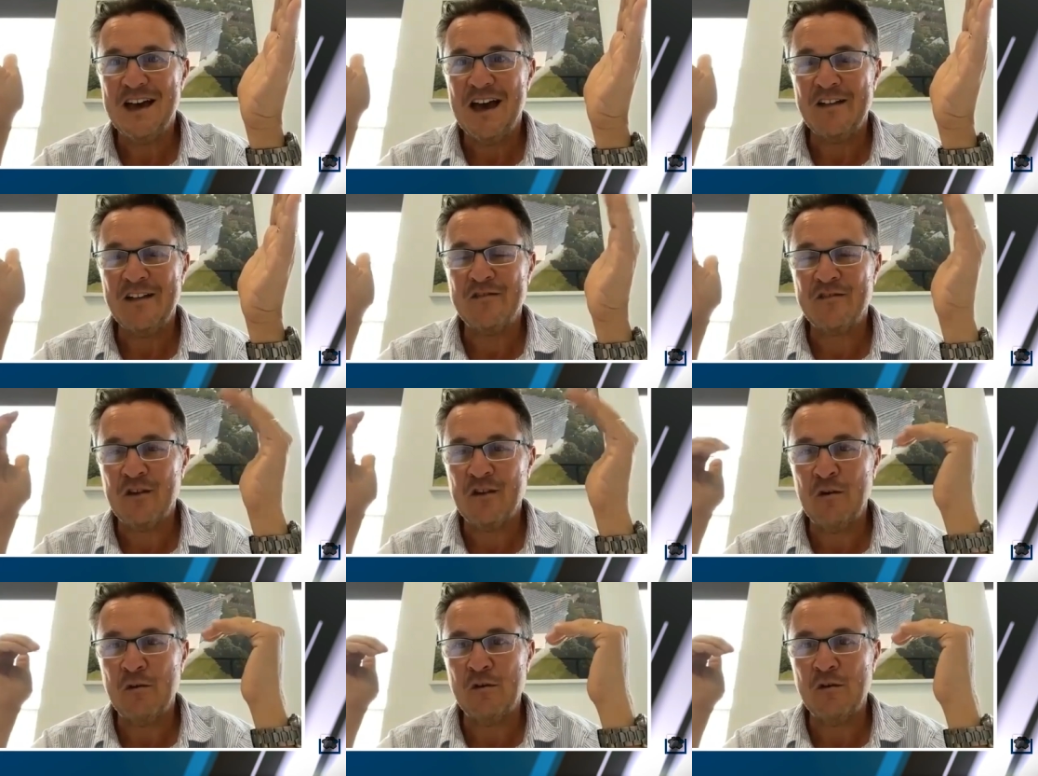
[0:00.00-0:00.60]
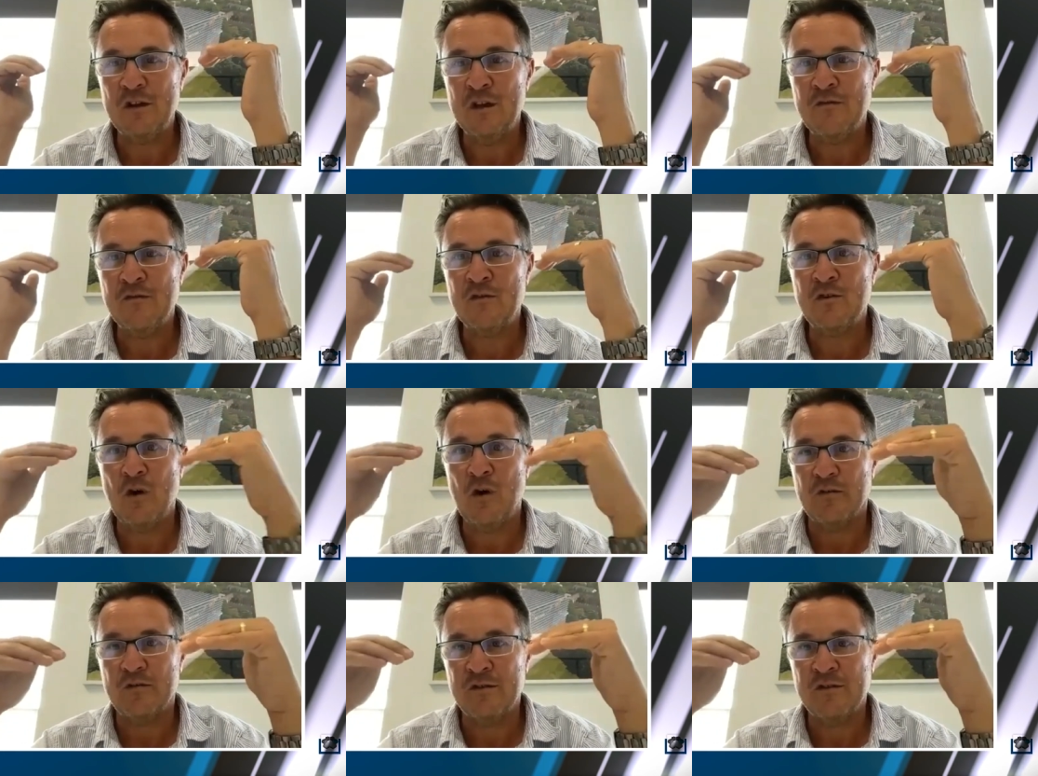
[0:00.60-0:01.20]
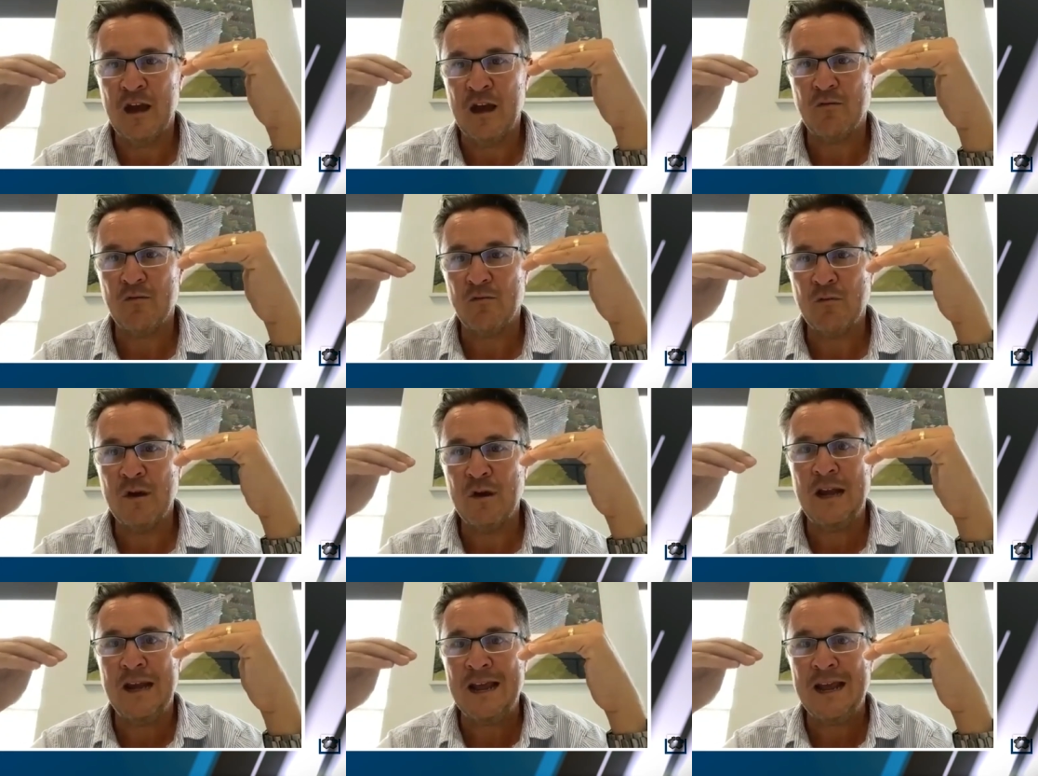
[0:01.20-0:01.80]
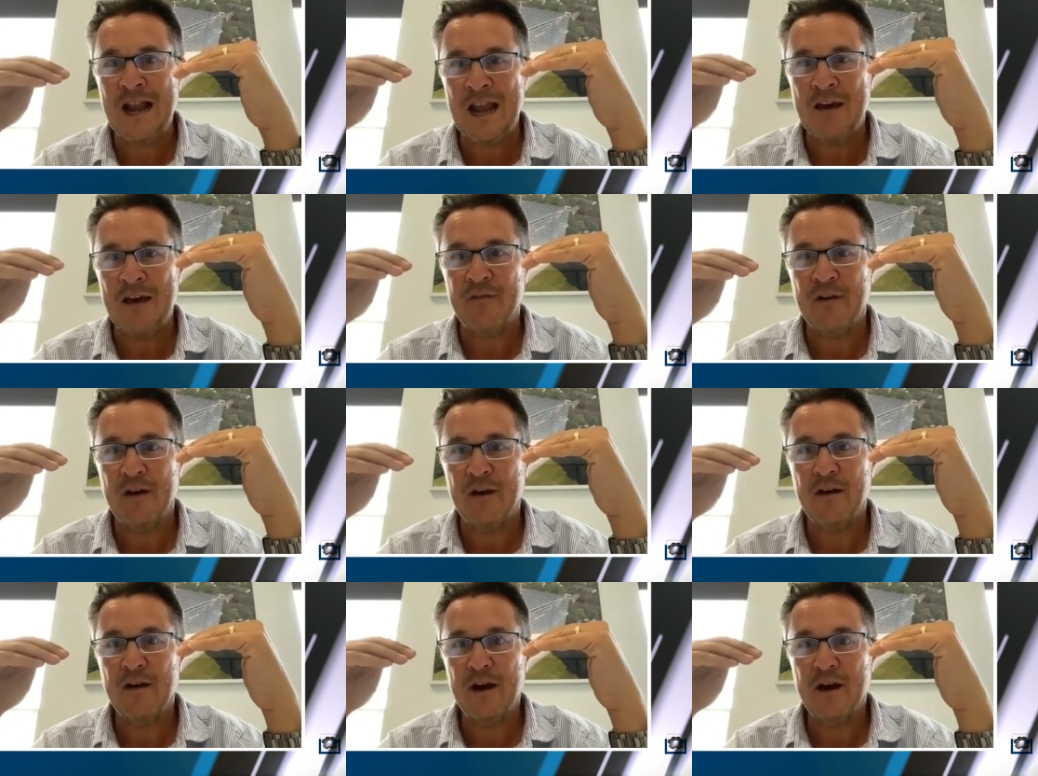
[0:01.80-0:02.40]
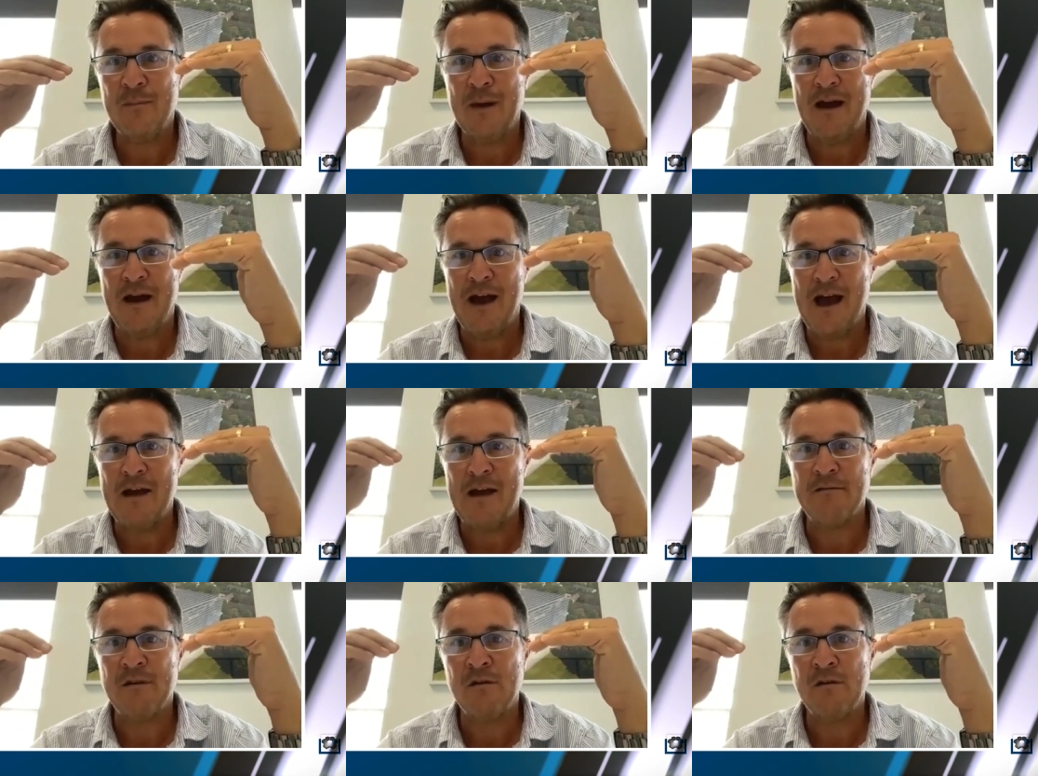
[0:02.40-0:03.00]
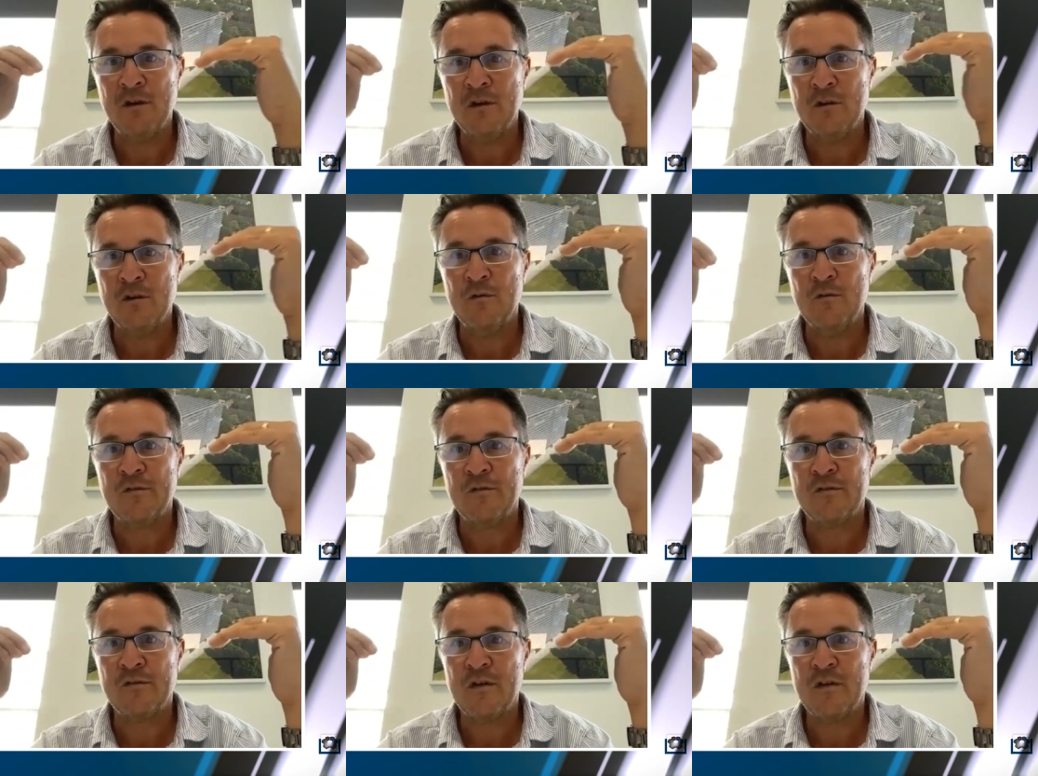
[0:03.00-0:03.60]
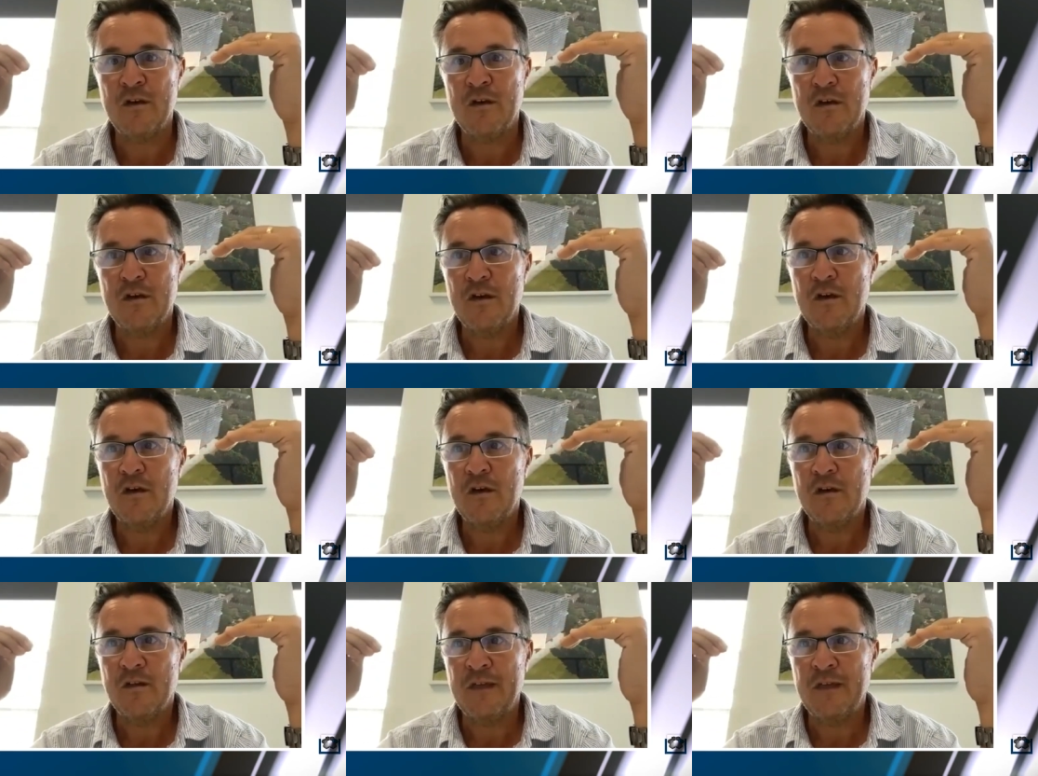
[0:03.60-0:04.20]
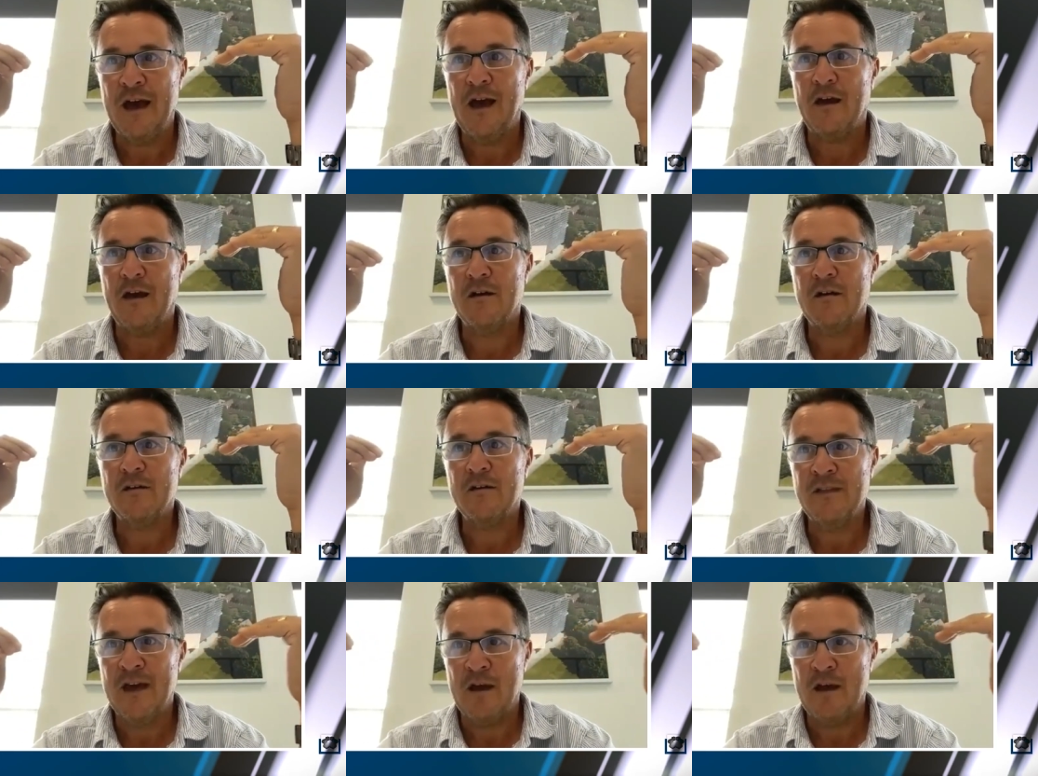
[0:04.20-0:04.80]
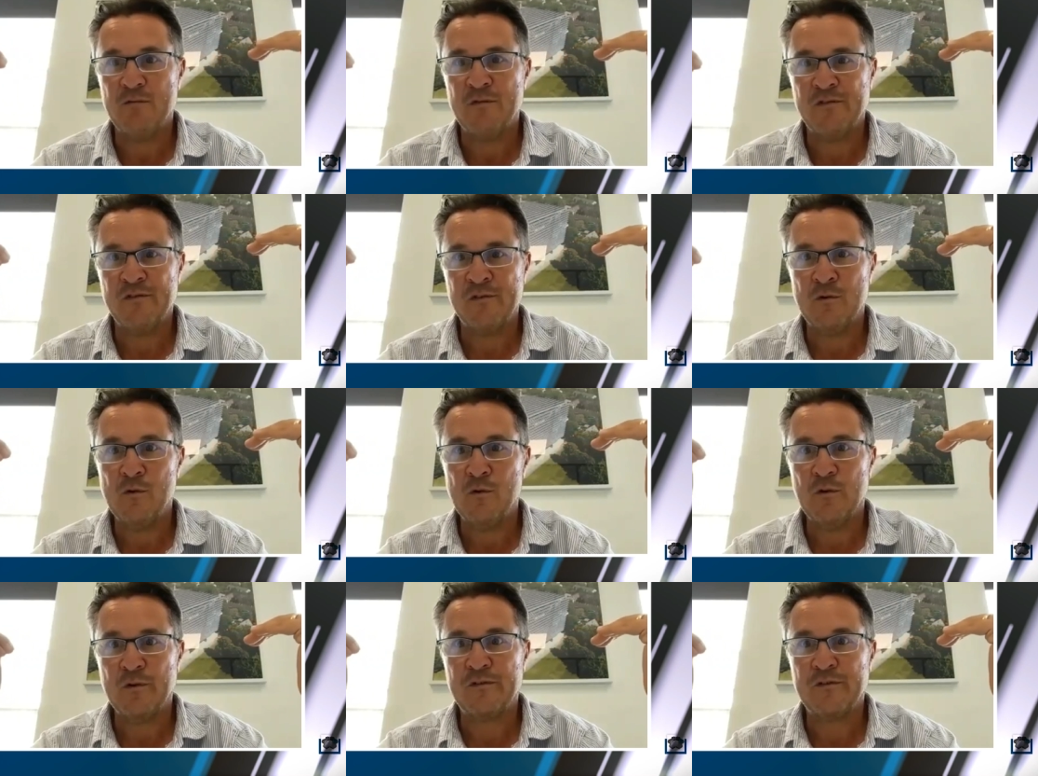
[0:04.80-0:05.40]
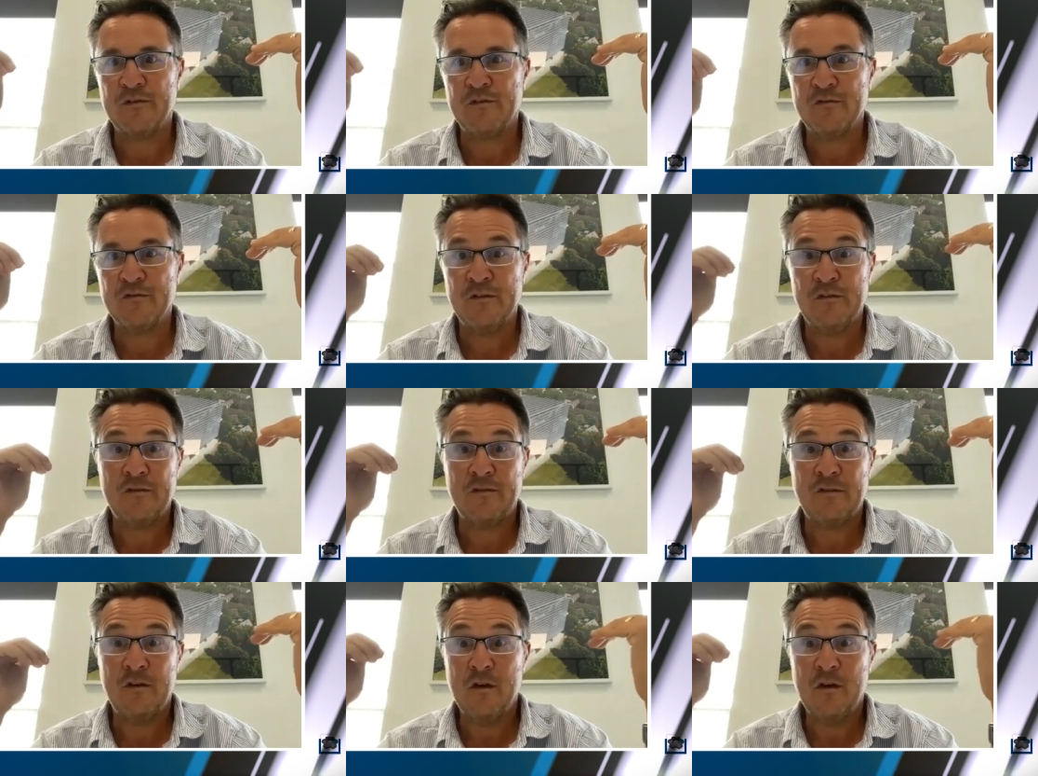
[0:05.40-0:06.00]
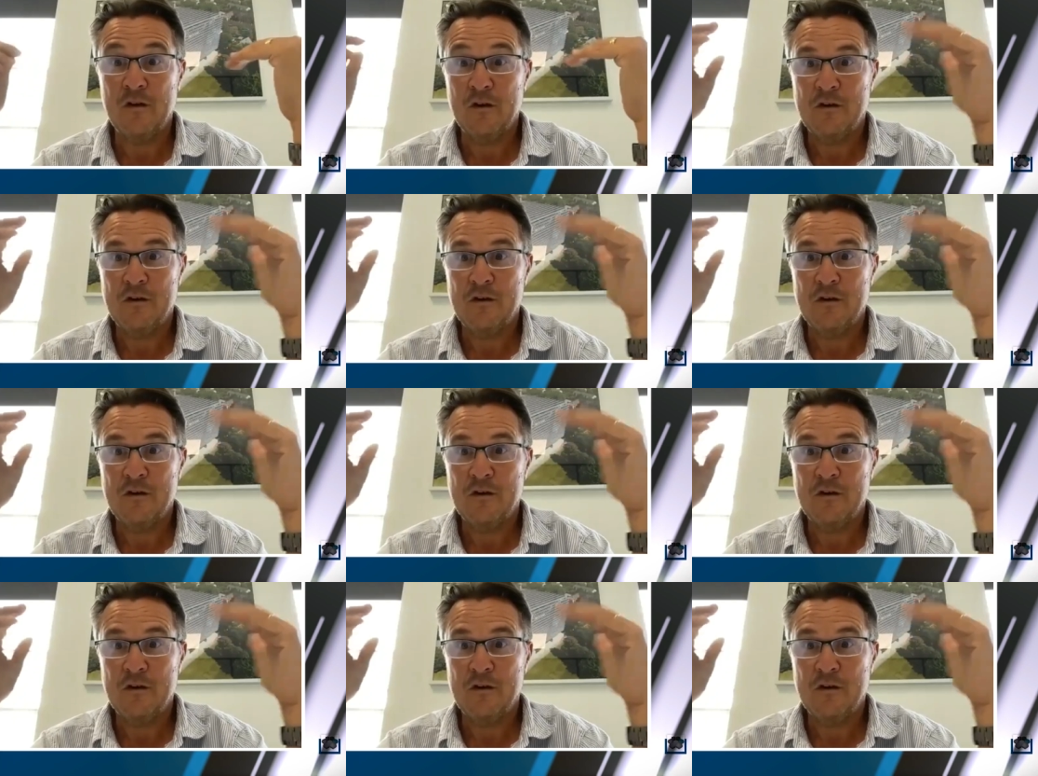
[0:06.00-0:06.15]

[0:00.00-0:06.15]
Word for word: And so you've got to get really clever about how you use that, that resource that's